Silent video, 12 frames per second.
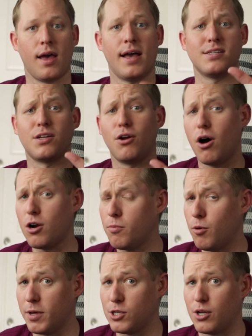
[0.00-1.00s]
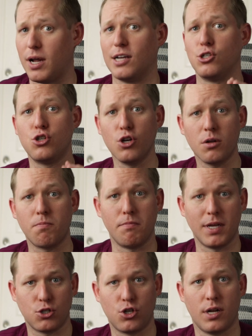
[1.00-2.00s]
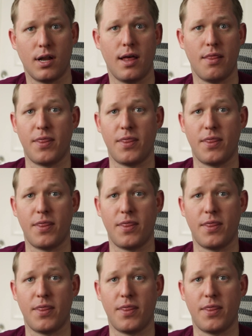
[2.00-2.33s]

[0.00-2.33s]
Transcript: As an honorable mention, I should mention